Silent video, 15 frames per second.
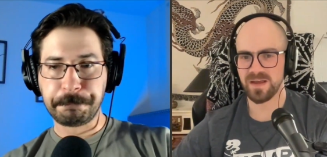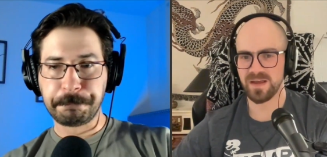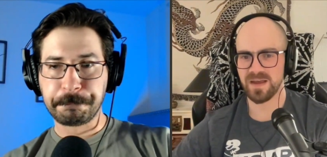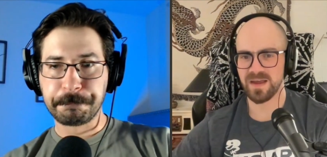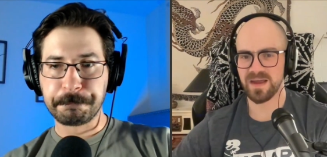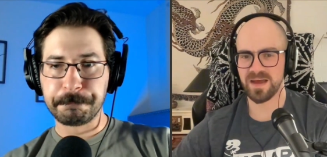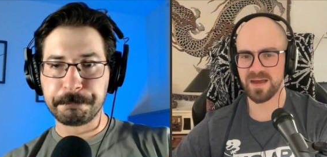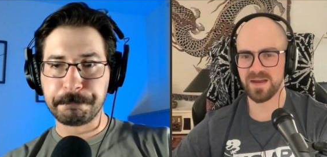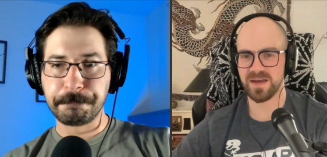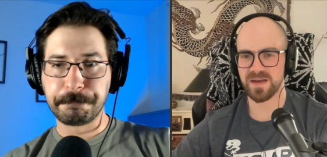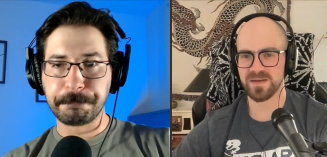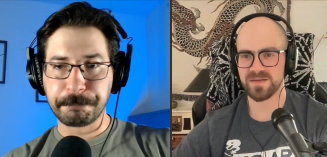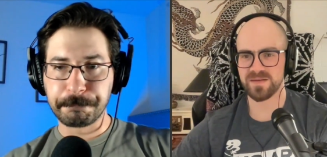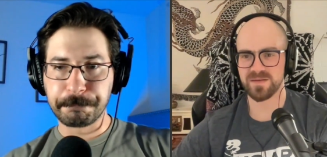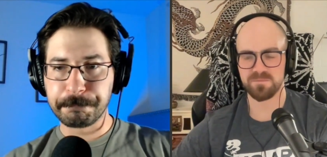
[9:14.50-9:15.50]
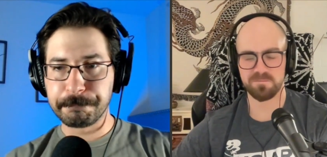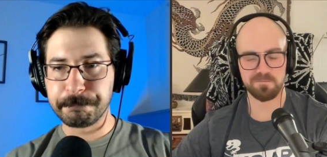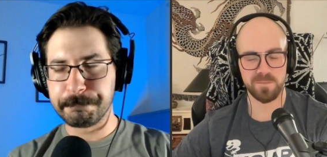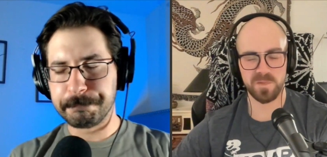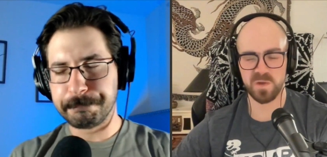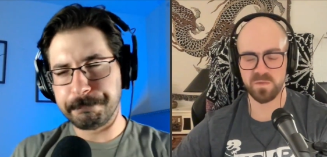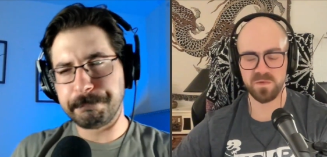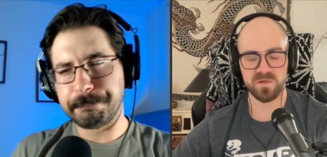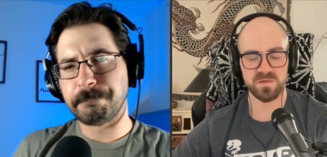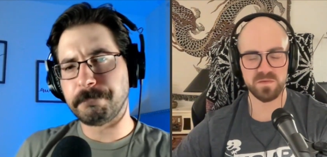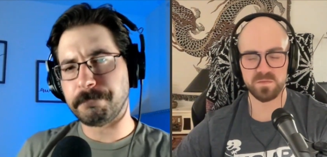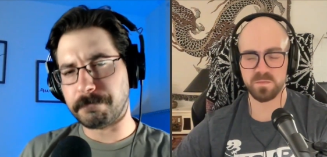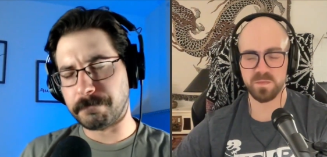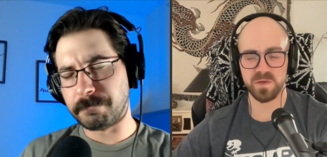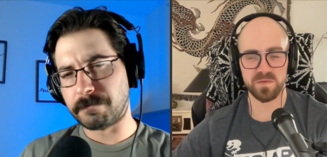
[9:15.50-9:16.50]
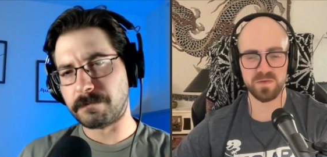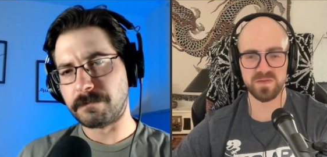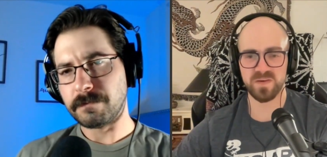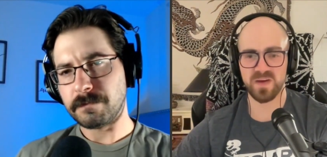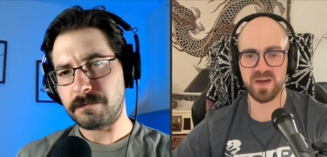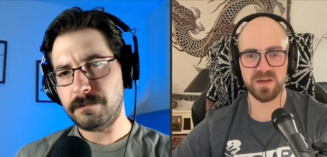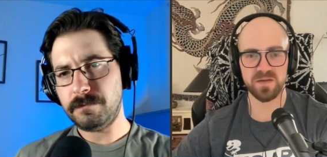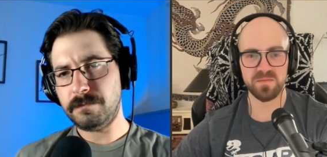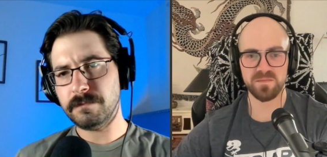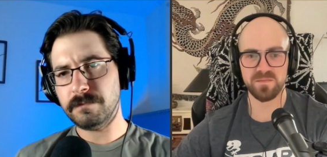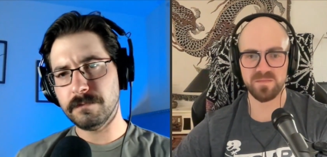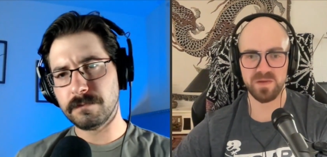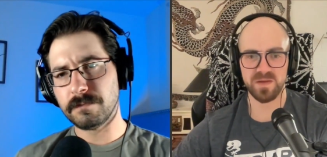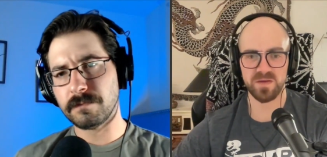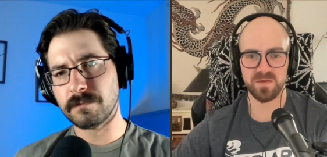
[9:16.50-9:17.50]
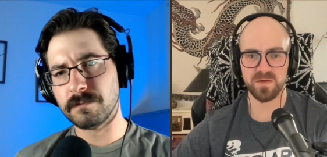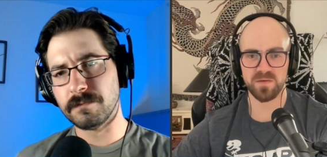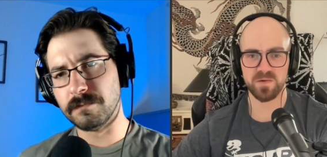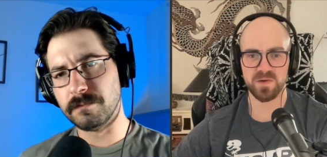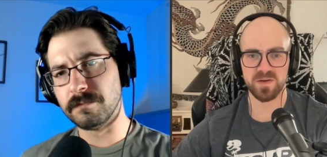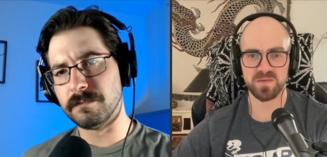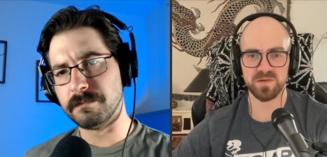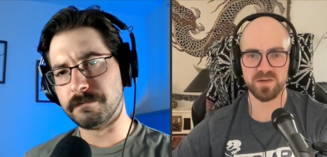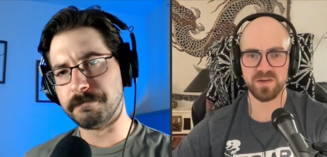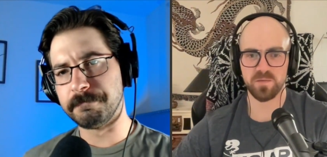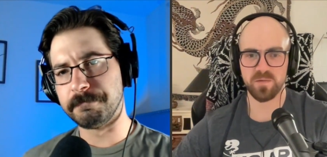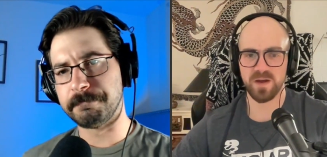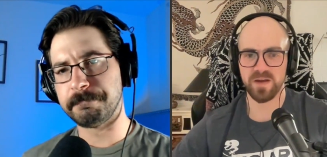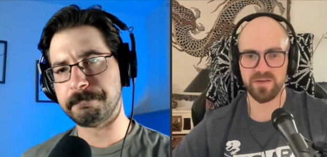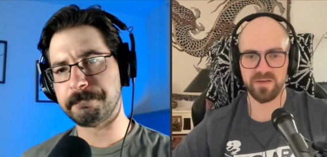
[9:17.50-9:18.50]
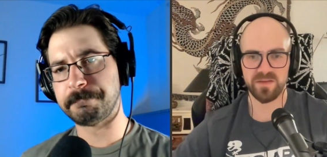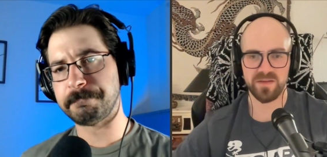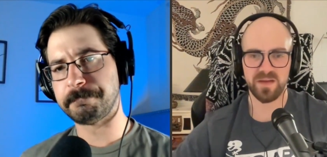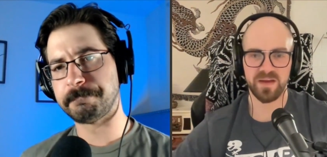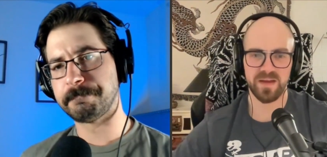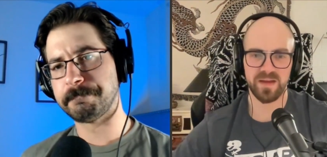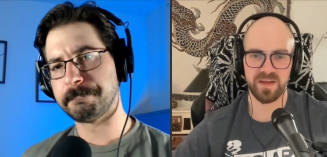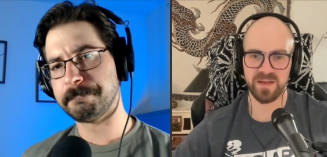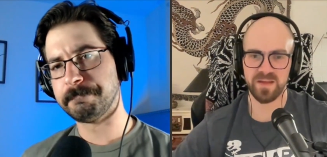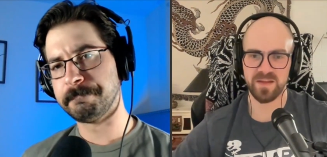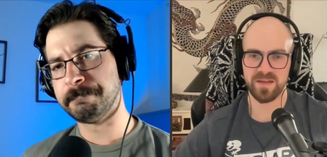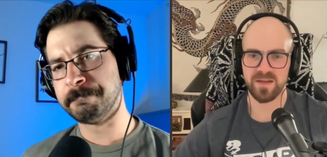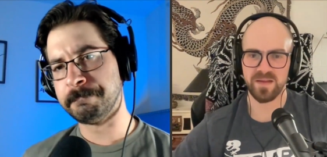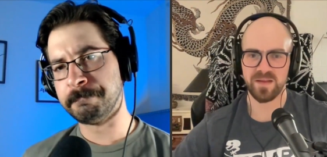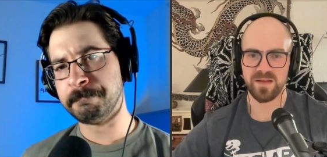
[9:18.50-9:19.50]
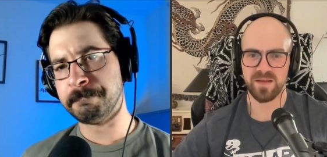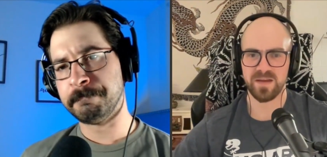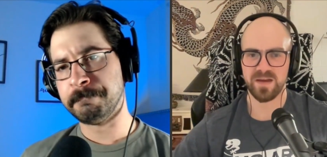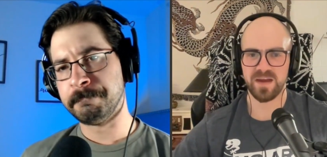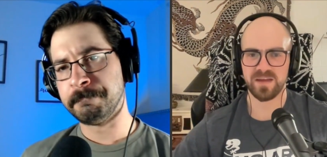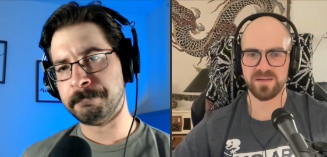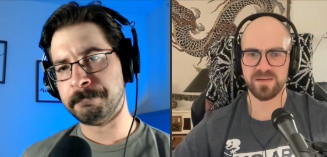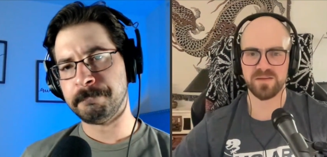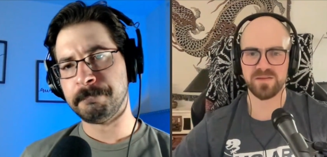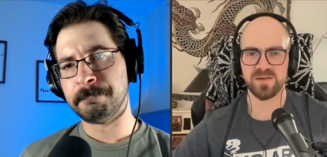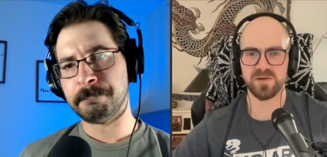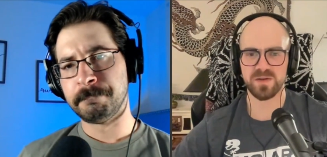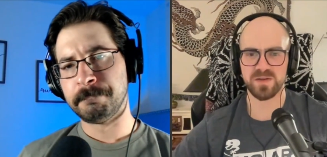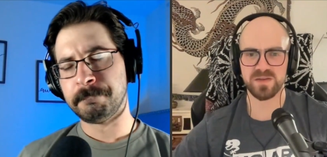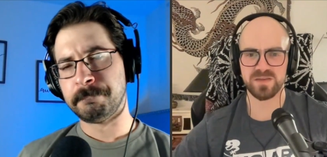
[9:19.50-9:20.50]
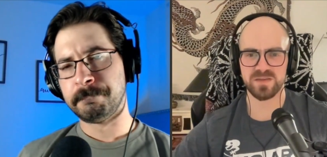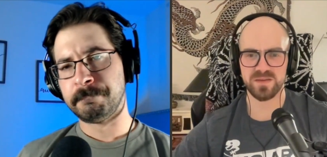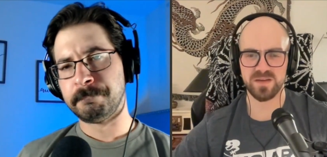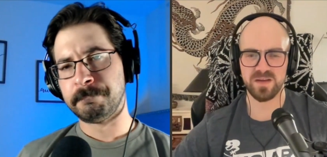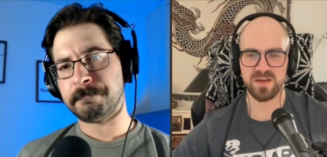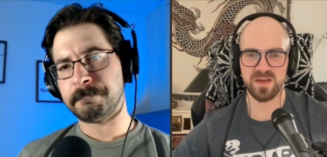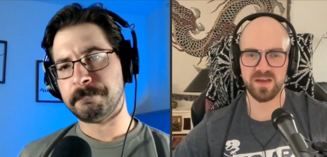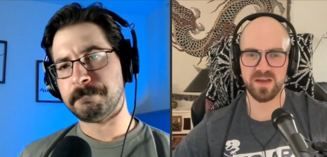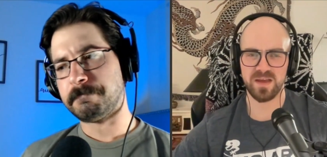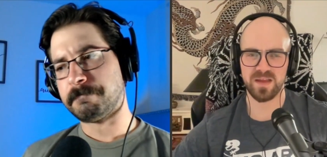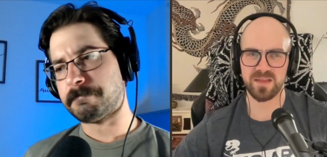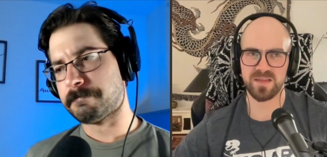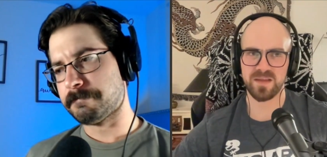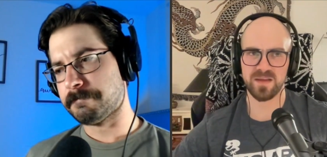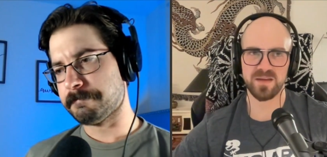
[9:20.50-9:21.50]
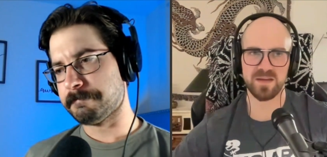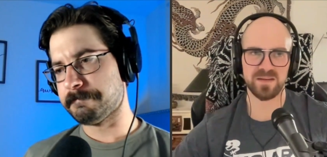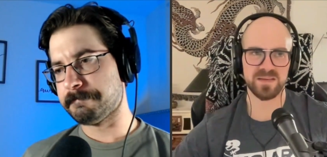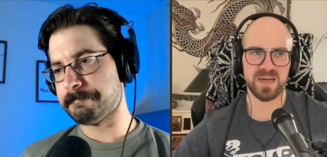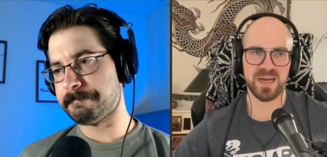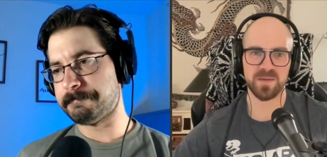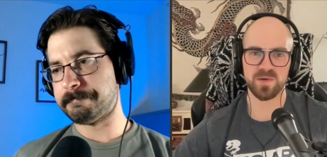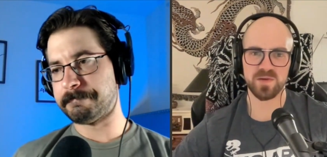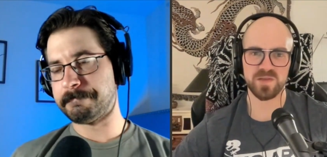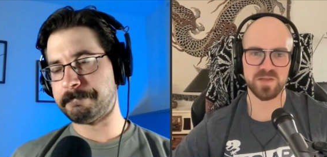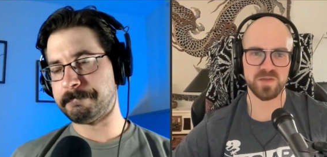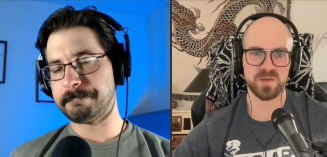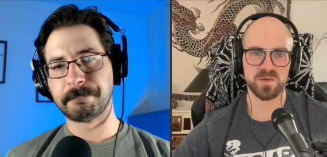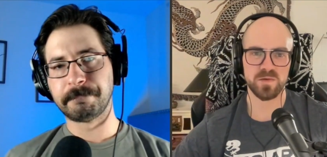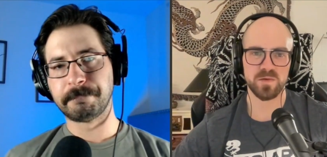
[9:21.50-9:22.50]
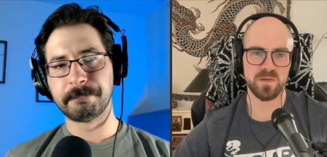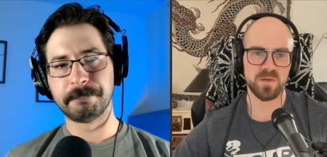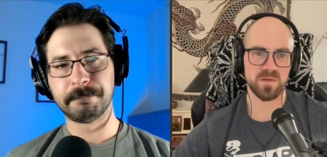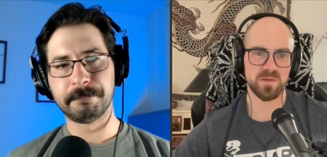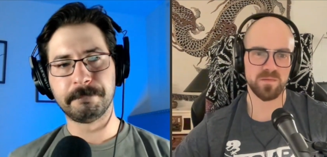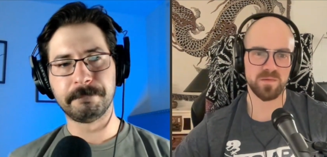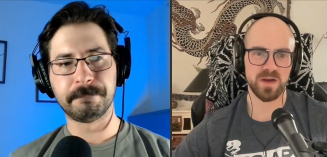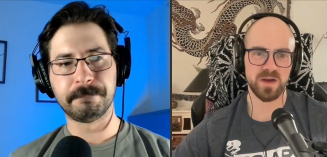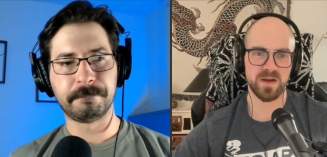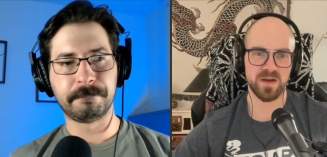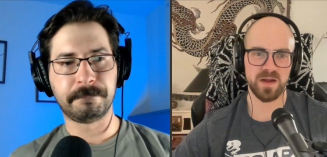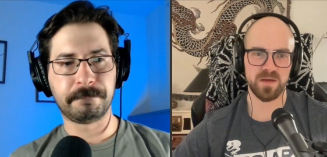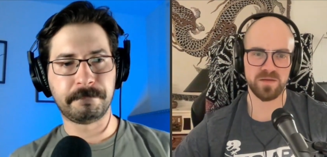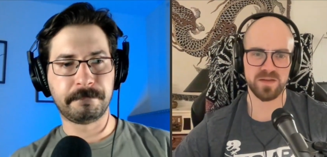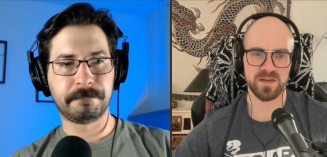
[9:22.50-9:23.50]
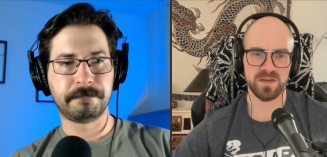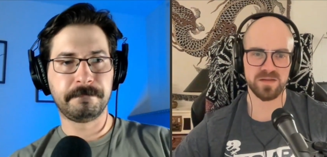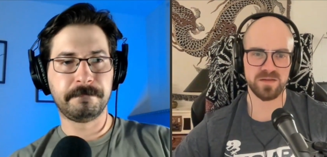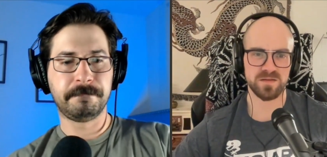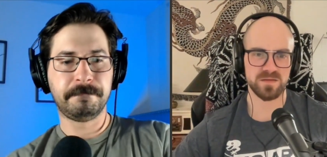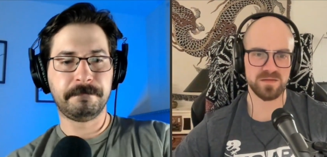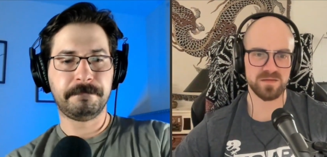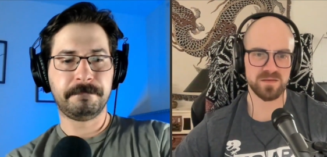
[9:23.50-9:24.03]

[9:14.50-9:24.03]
Speaker 1: and it was fine. It worked pretty well. I did notice, I think, a time or two where I didn't